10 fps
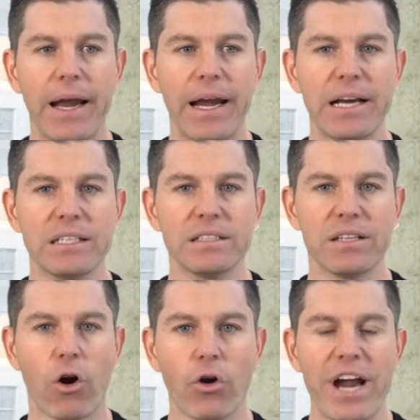
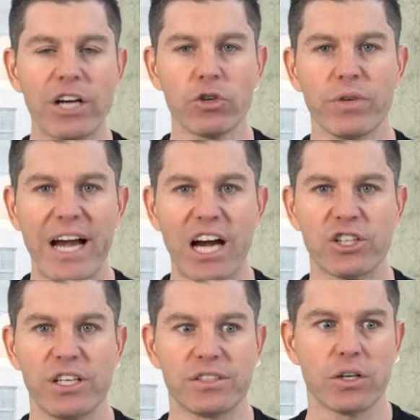And our natural
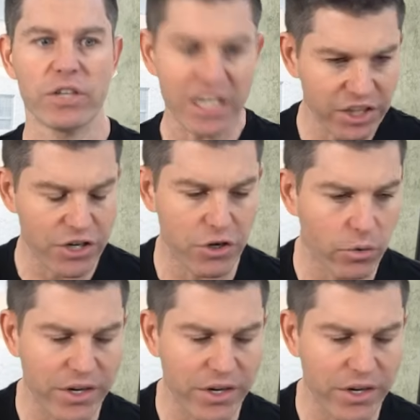reaction is to go, "Yes, I do.